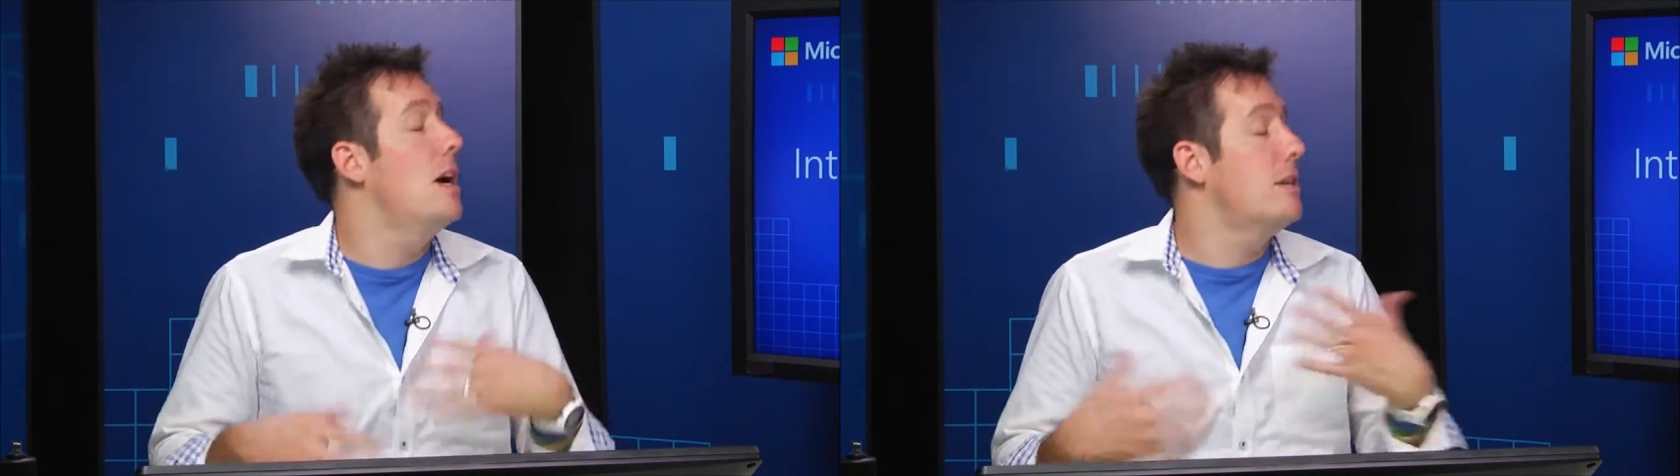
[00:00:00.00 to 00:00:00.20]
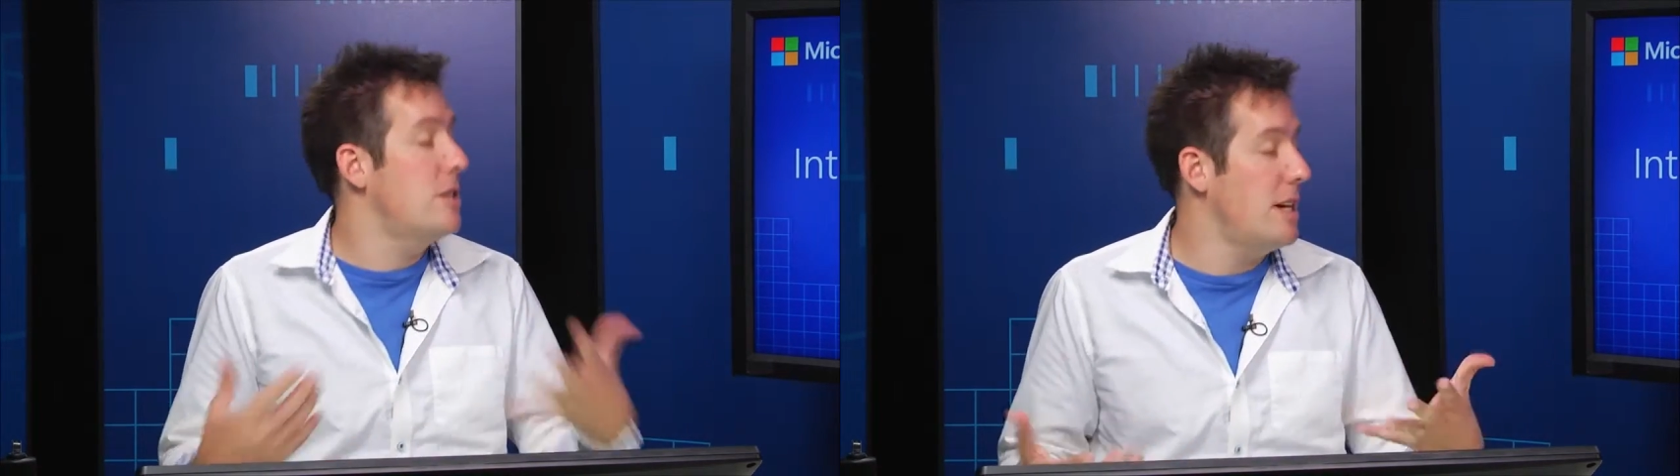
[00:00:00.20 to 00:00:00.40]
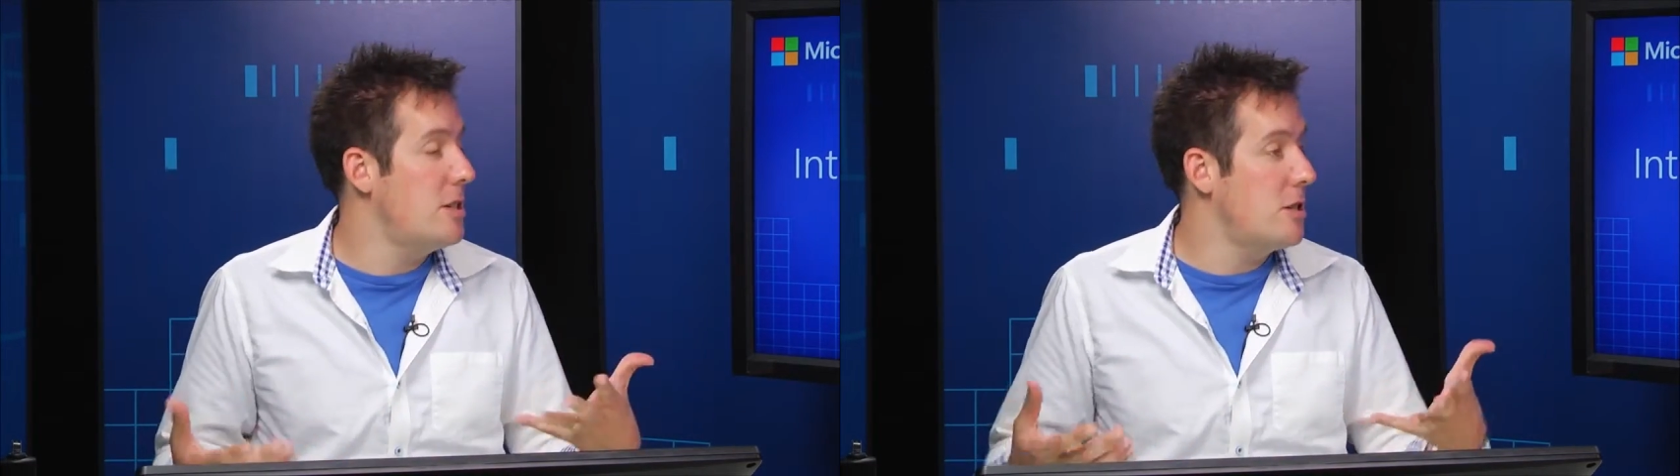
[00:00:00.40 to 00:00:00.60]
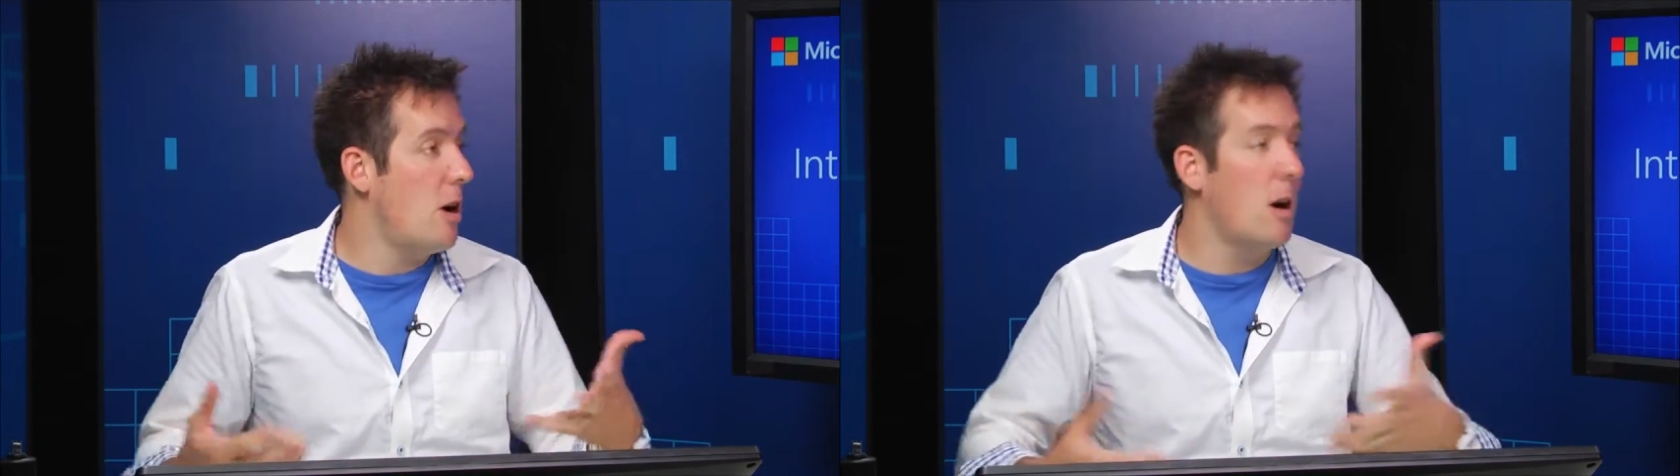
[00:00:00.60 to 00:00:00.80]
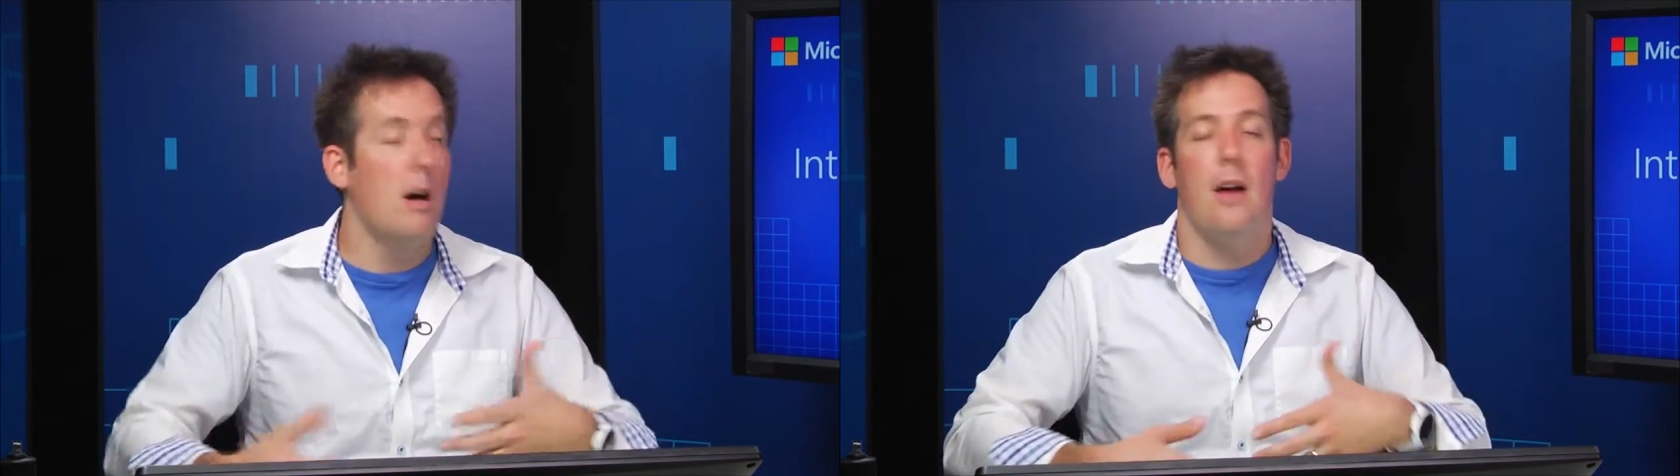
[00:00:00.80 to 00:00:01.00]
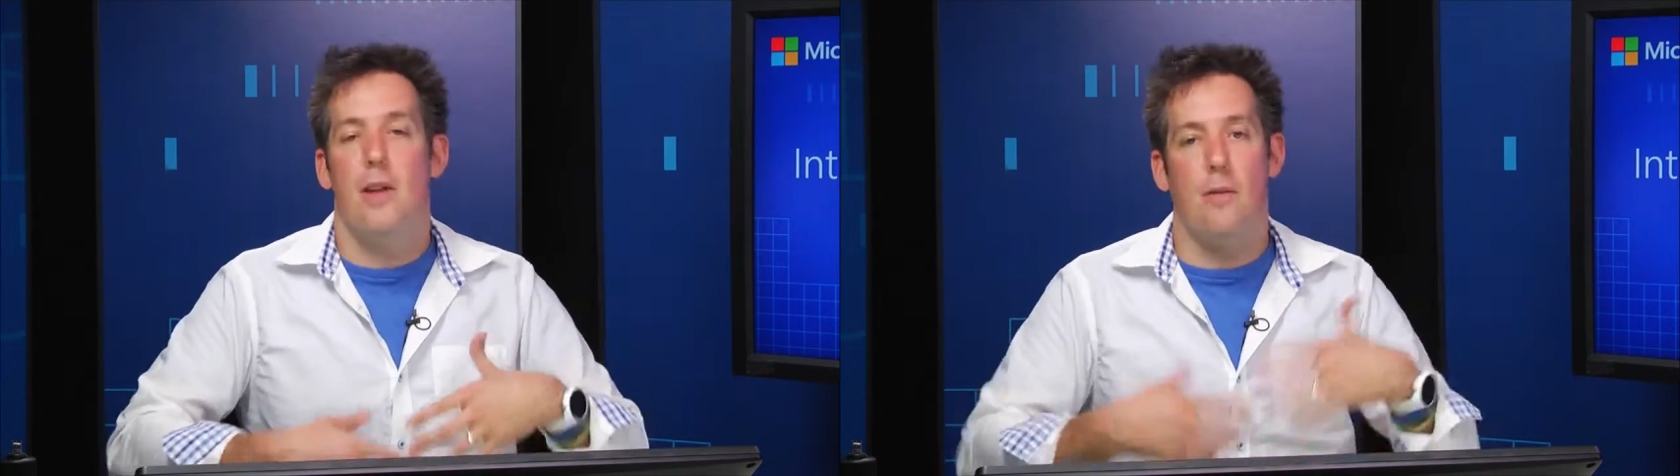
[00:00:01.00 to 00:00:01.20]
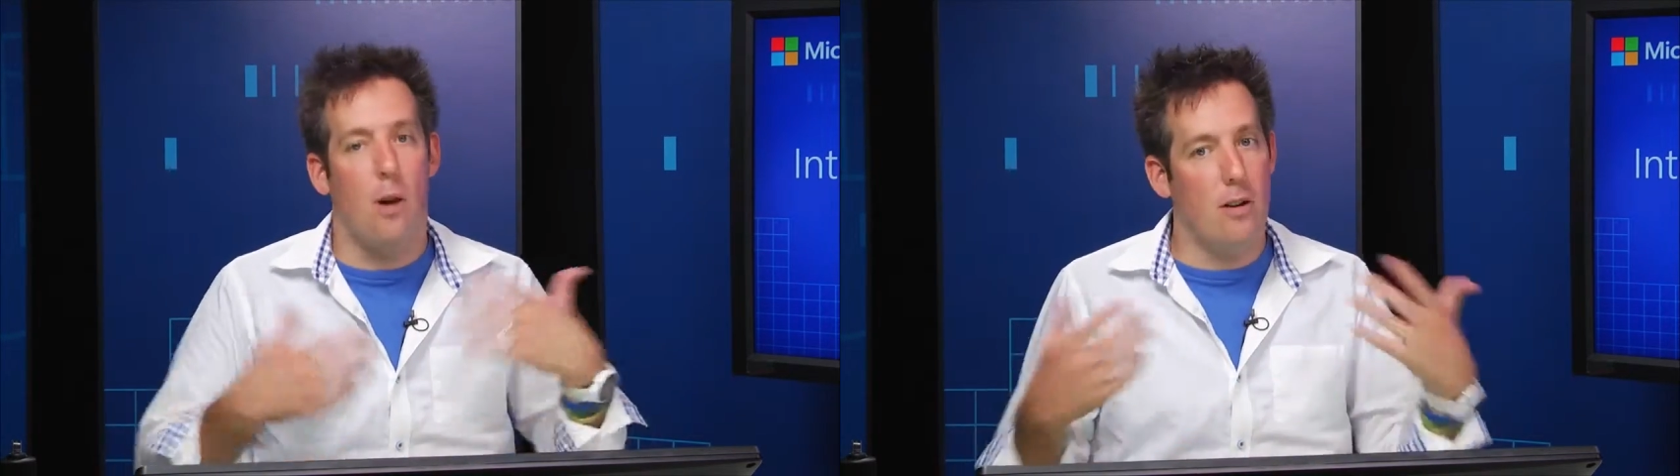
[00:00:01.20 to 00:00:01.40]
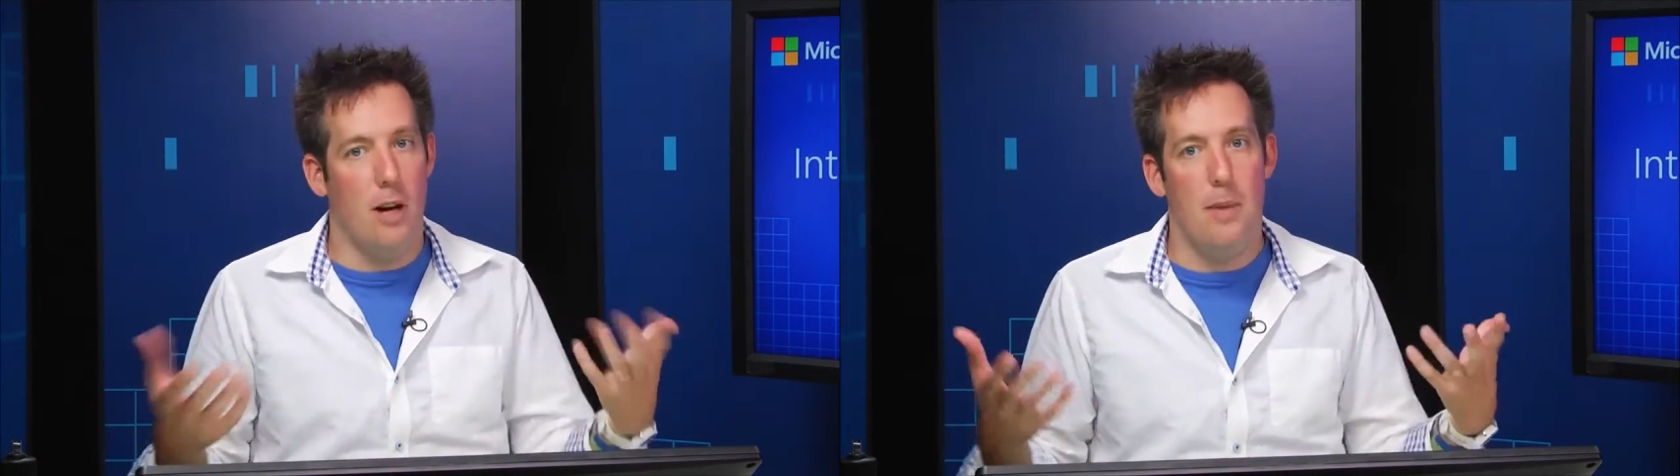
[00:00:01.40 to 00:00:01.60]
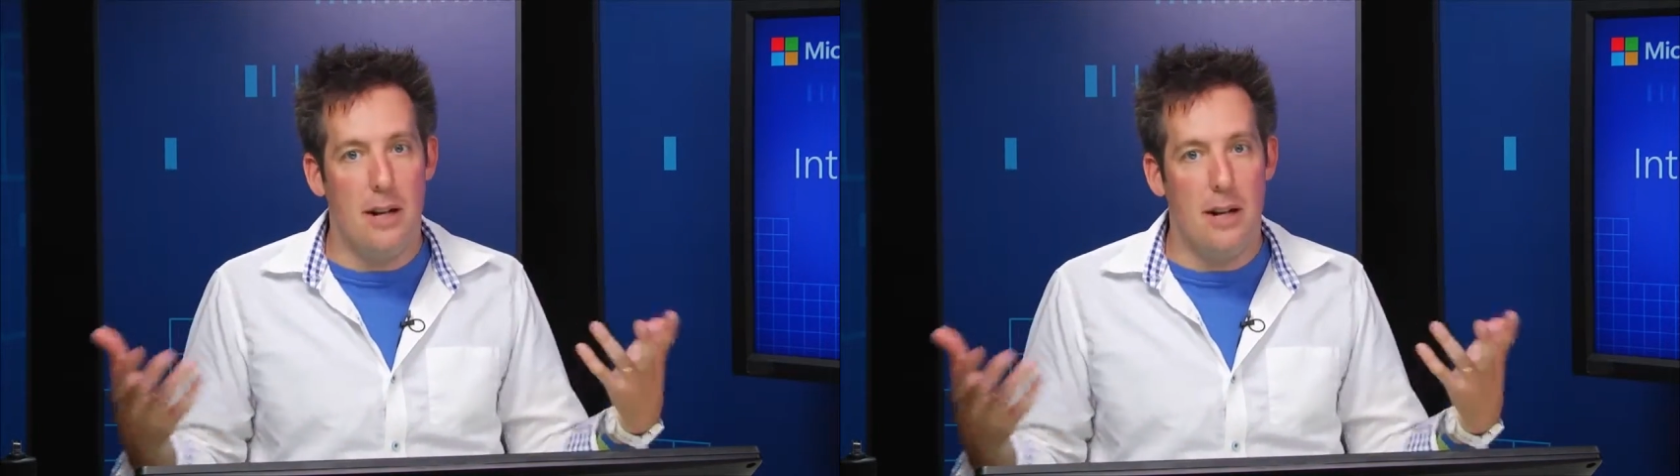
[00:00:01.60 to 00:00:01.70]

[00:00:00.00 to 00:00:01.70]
Chances are they've already been